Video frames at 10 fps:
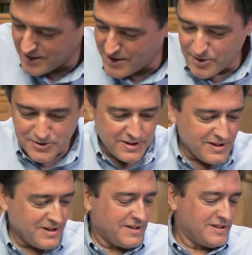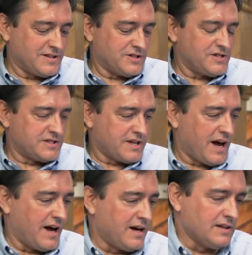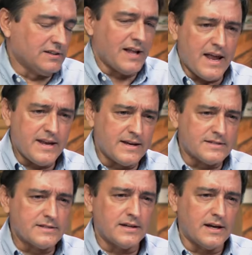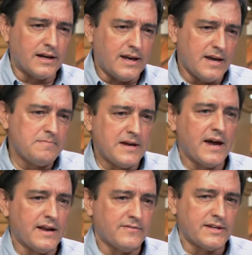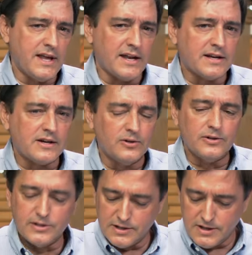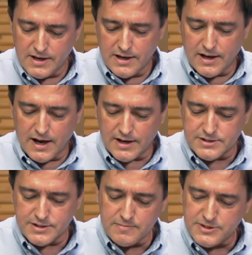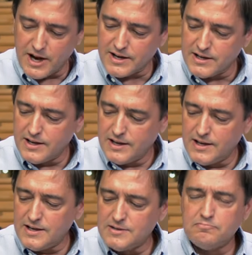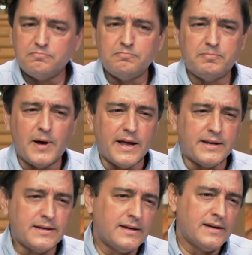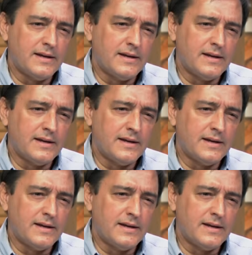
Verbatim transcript: you know, this is, uh, lighting is, it can be kind of a technical uh, subject, but